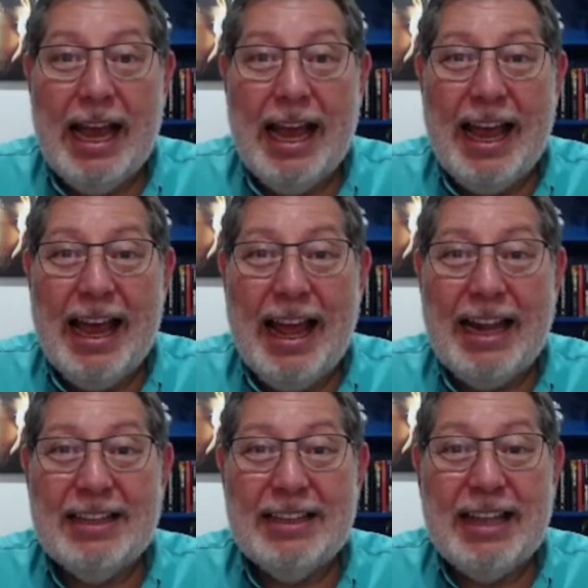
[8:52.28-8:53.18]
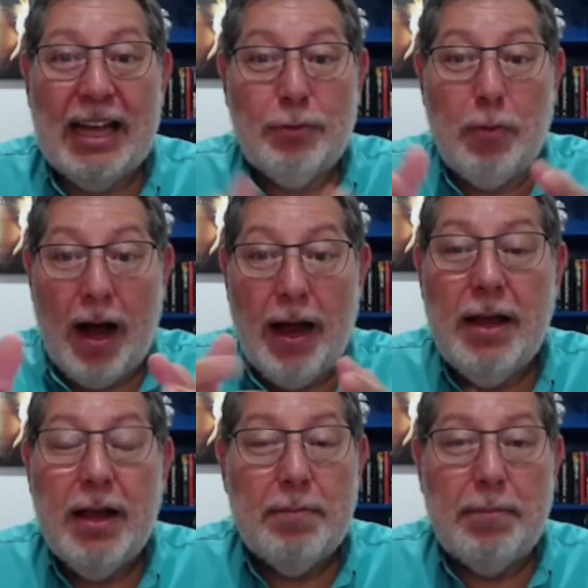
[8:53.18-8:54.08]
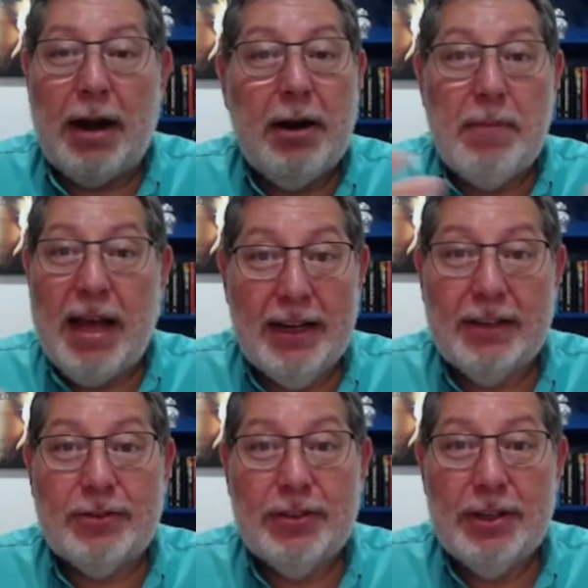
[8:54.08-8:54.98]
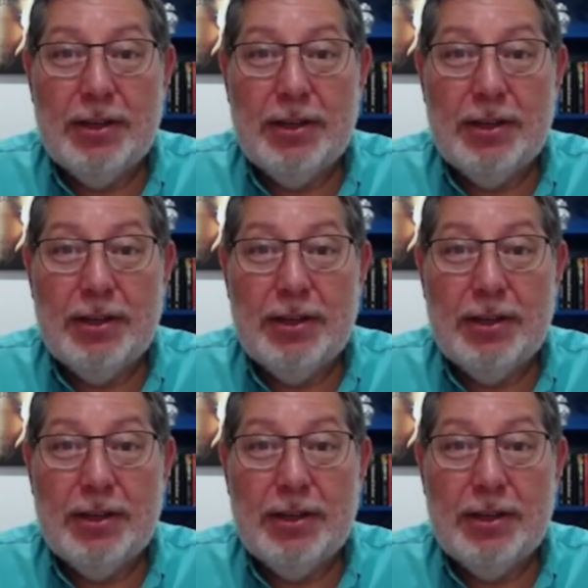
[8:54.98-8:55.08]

And that's why paramedics